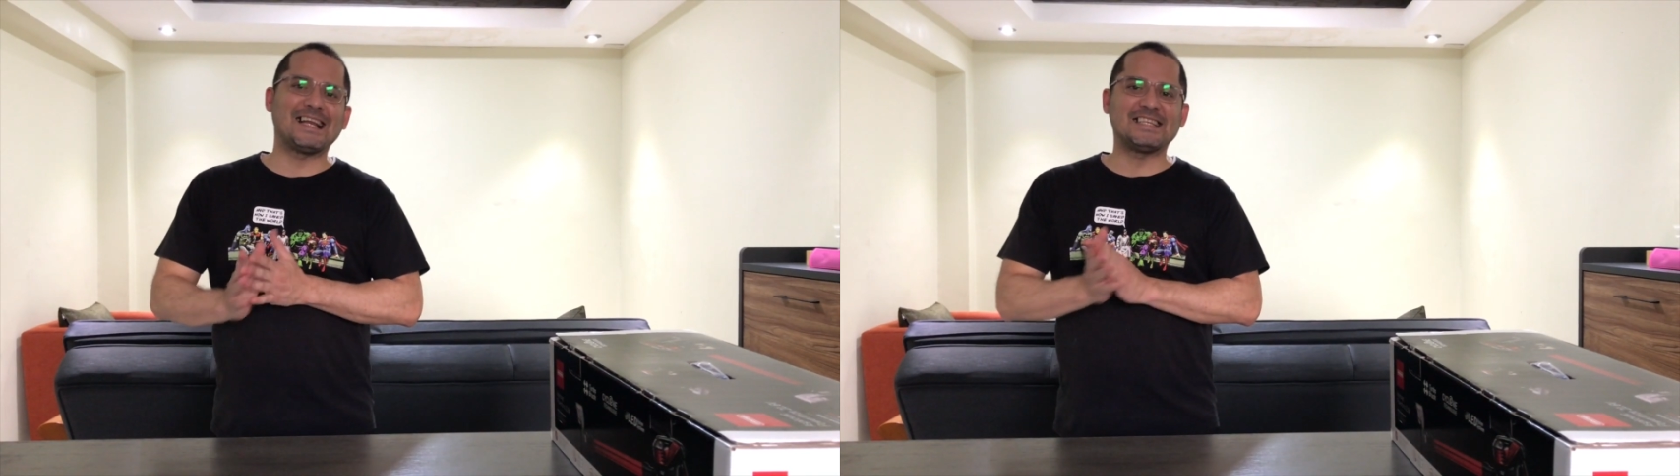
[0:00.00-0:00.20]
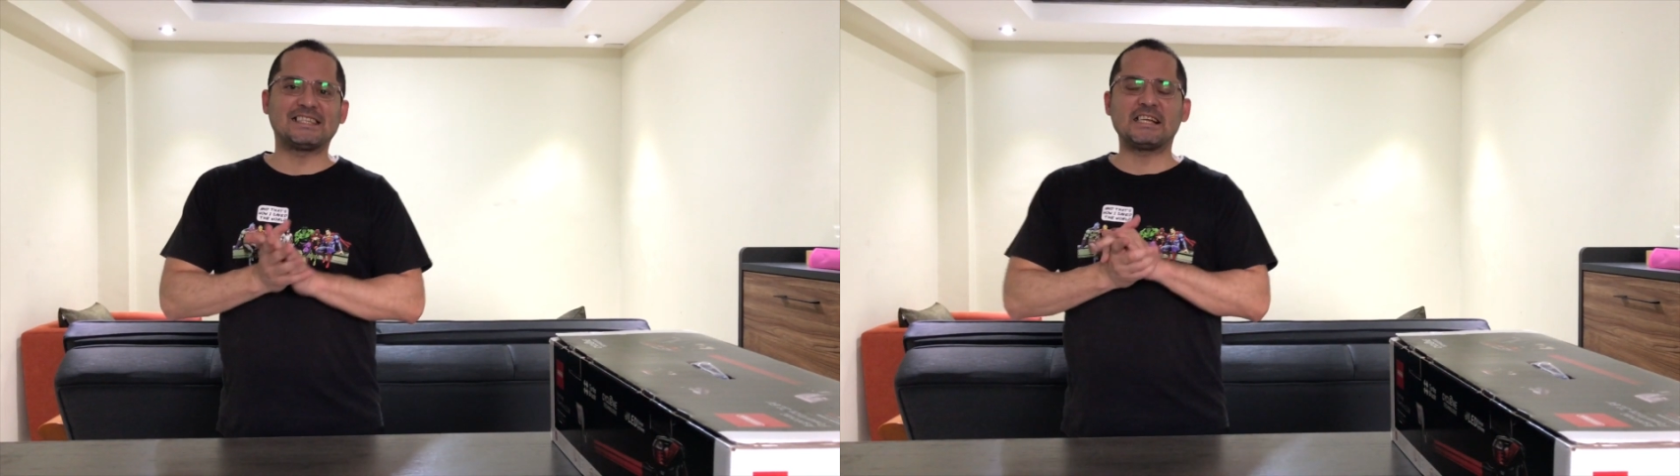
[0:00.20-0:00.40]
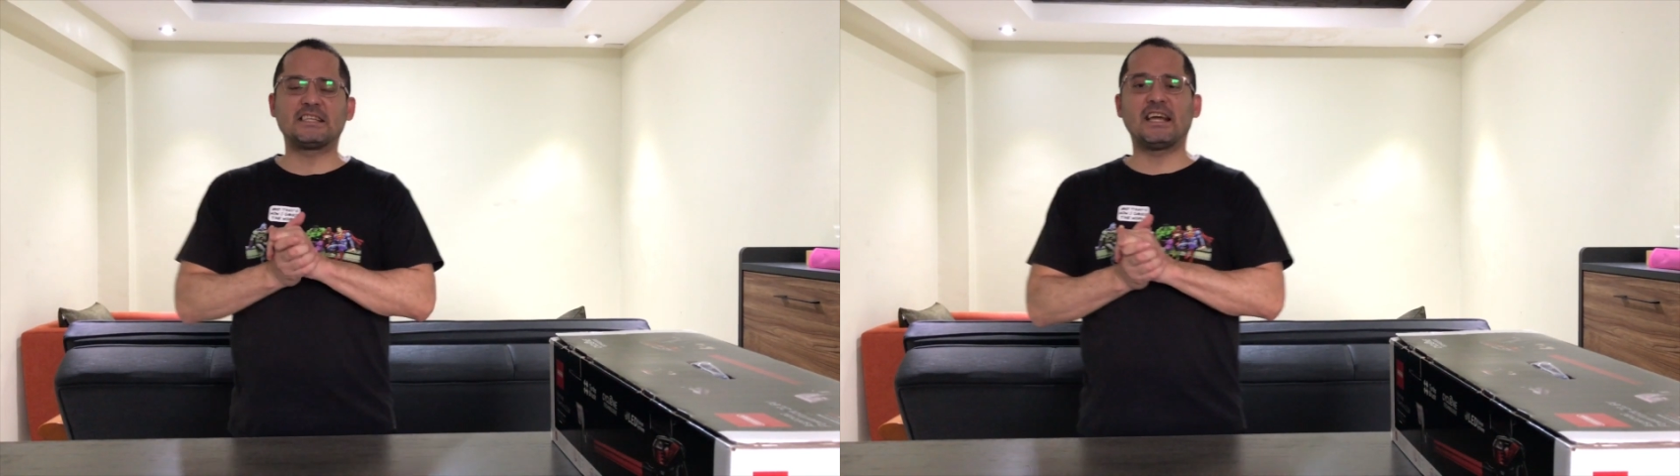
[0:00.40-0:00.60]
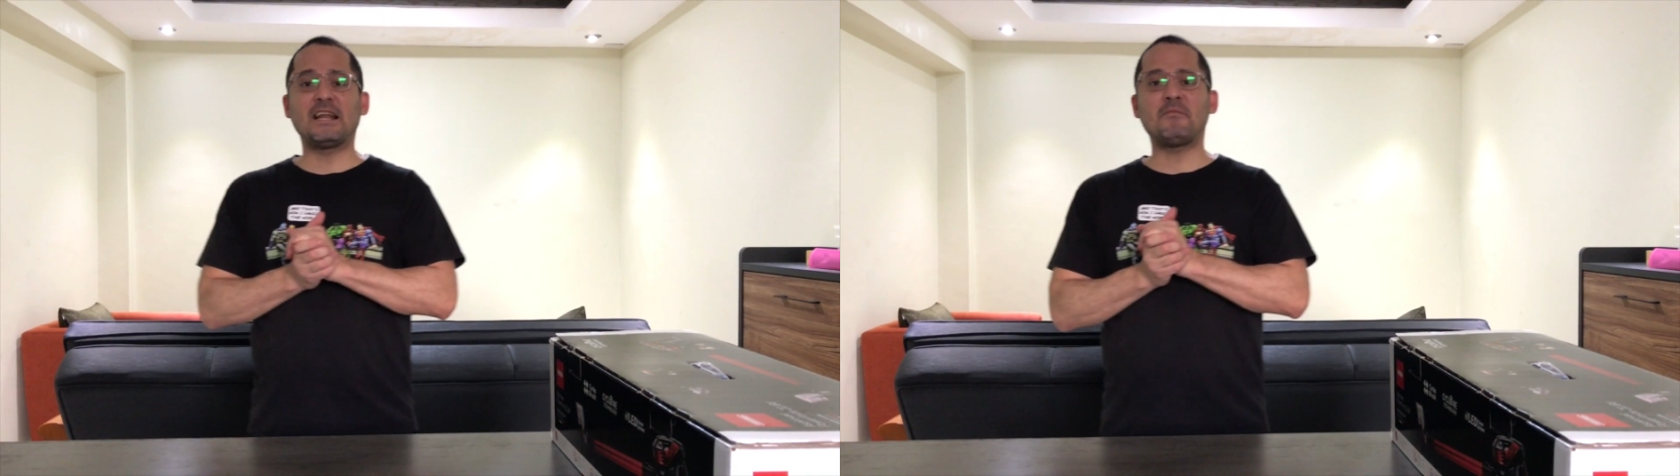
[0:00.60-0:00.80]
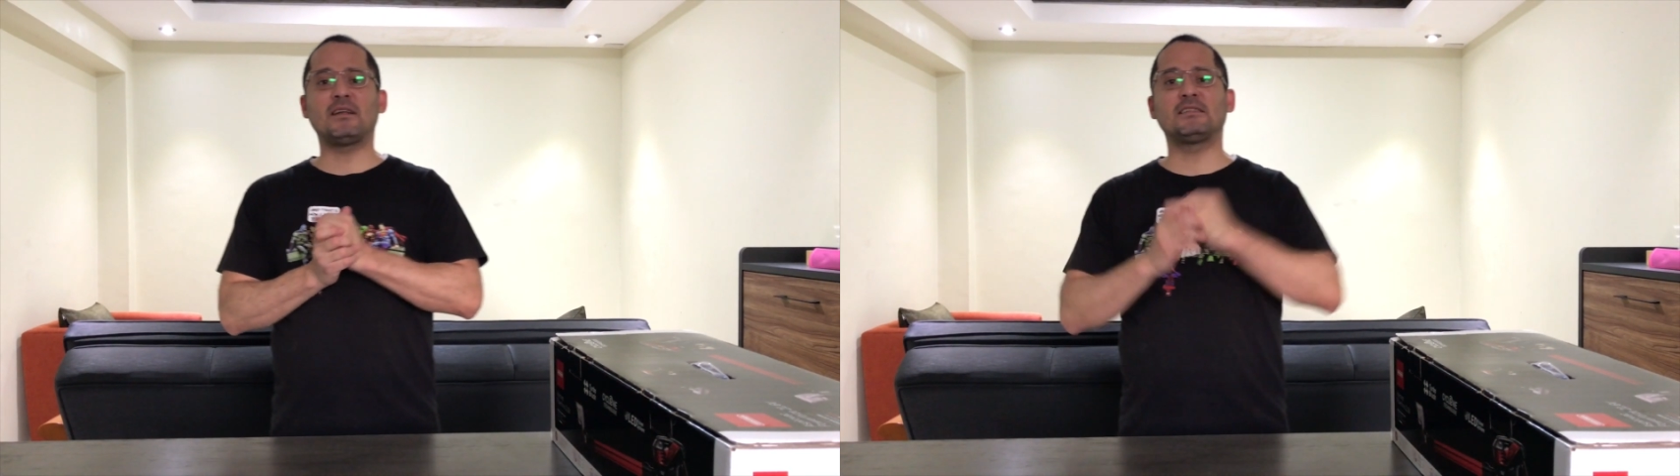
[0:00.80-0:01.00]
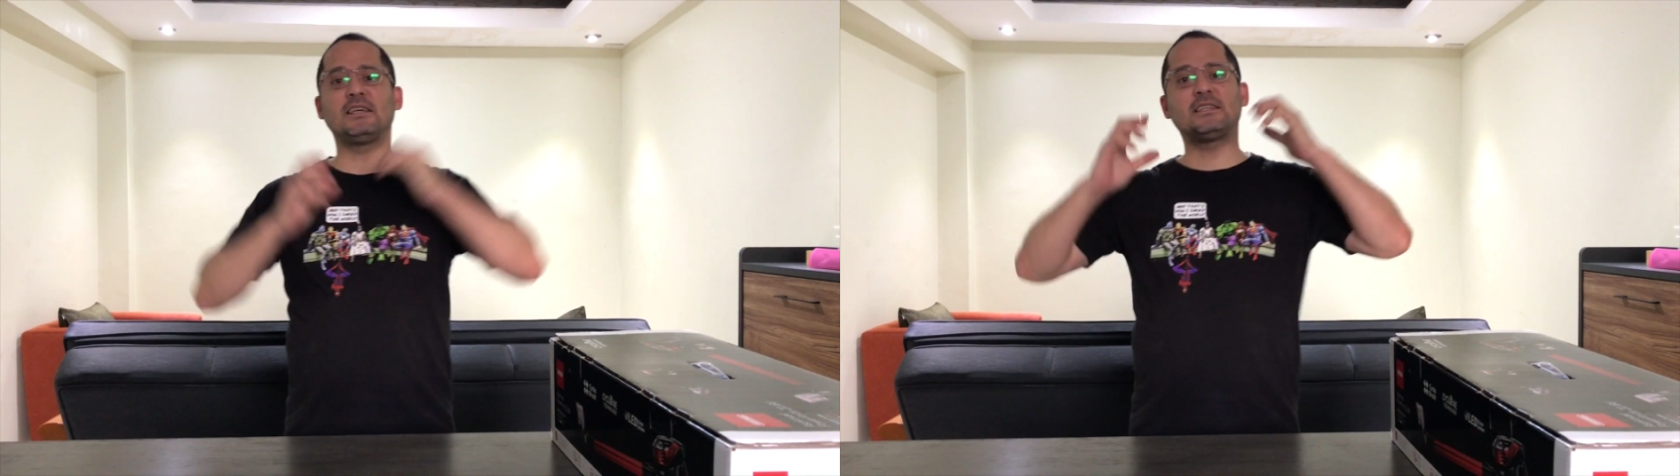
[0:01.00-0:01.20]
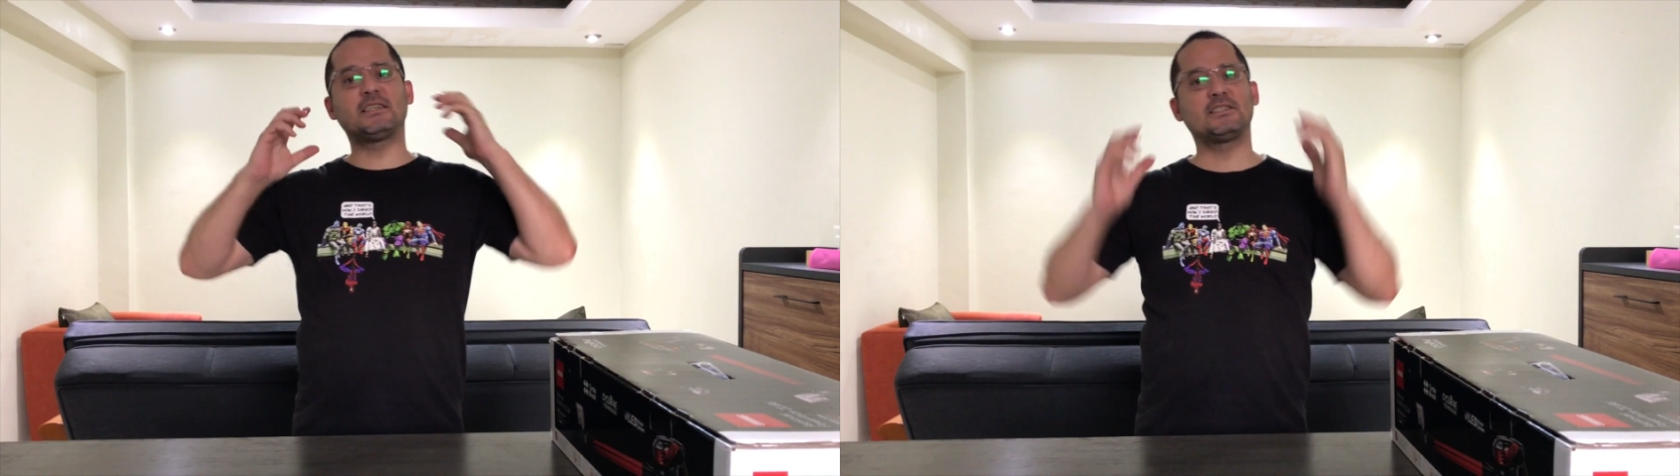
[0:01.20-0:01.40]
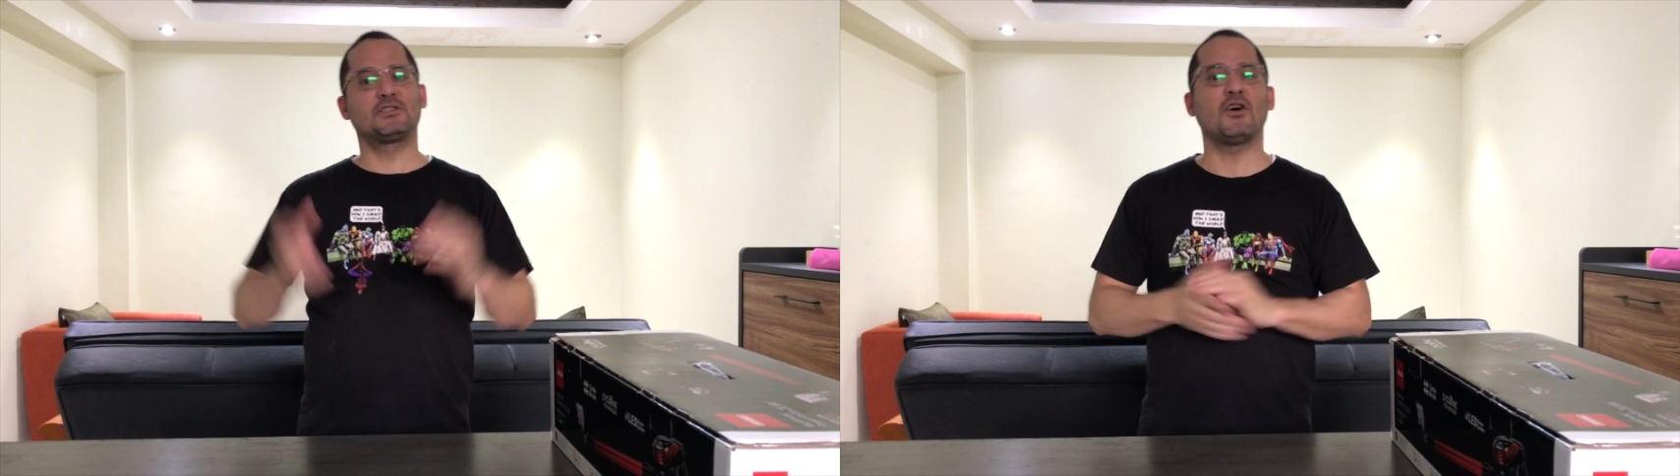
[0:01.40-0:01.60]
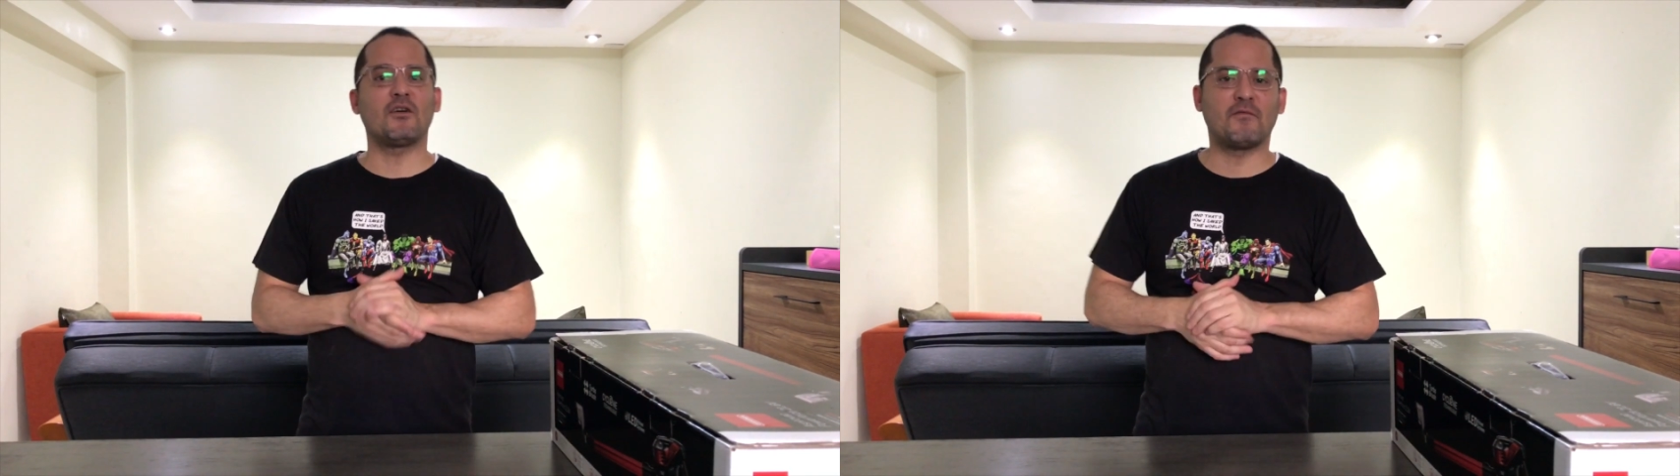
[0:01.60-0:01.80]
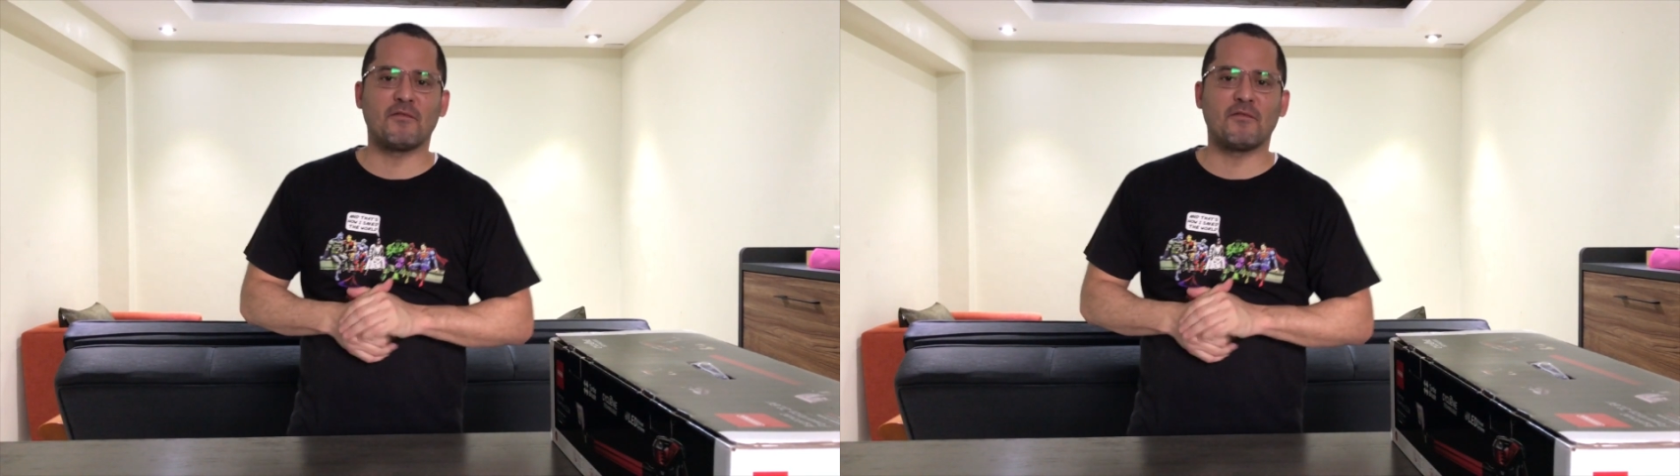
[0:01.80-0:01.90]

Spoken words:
ladies and gentlemen, this is your